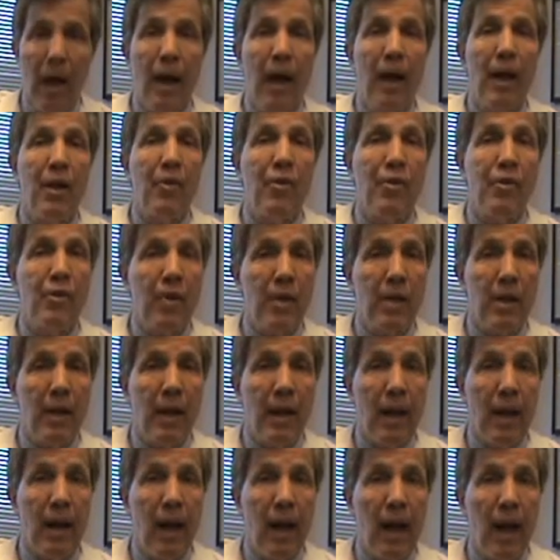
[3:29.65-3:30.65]
and
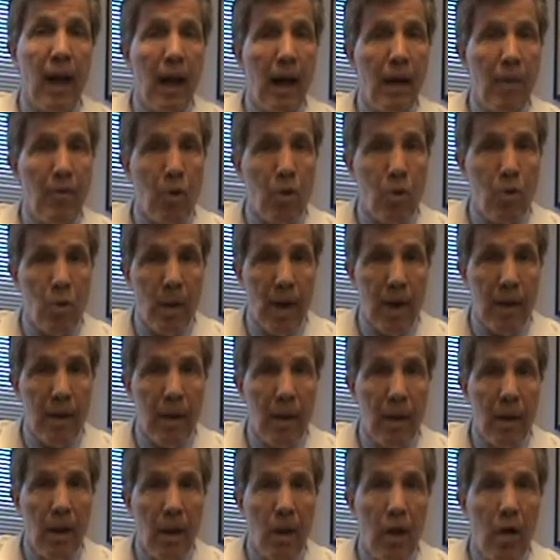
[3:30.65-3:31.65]
certainly I am the
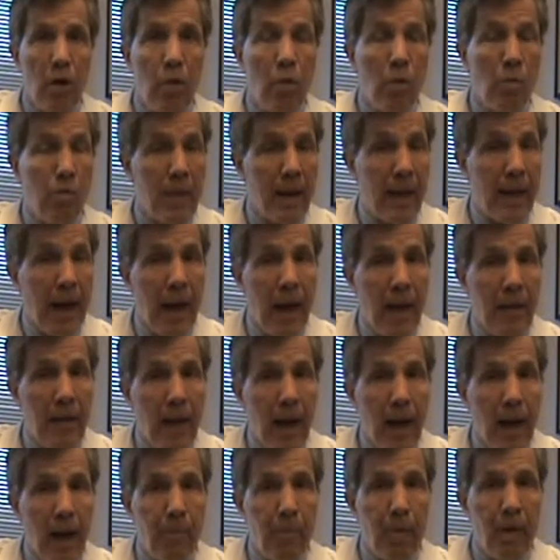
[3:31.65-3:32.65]
one who began the
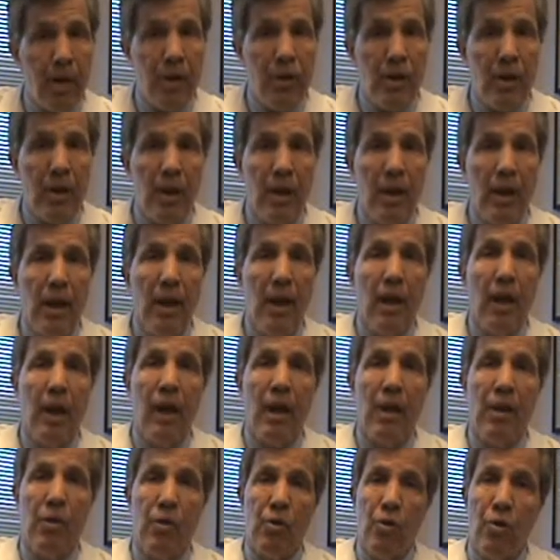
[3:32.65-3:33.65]
operation
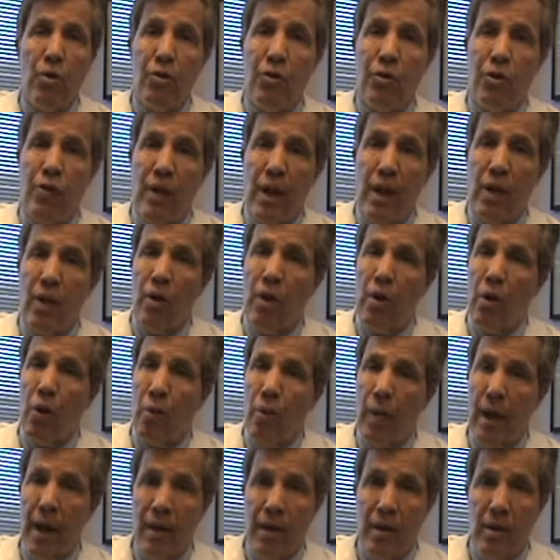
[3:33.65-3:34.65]
and who uses it on a
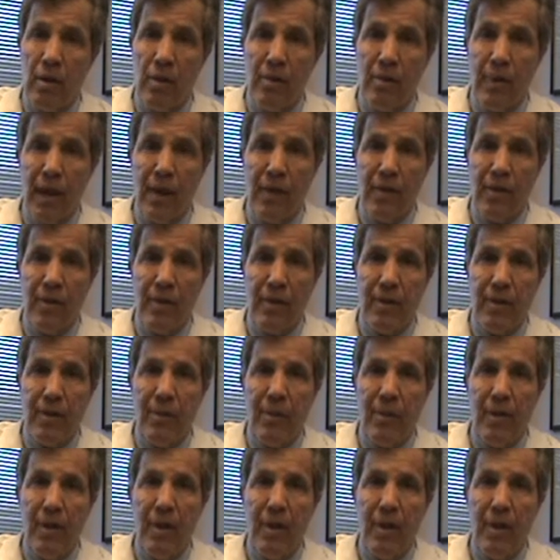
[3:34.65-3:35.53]
regular basis.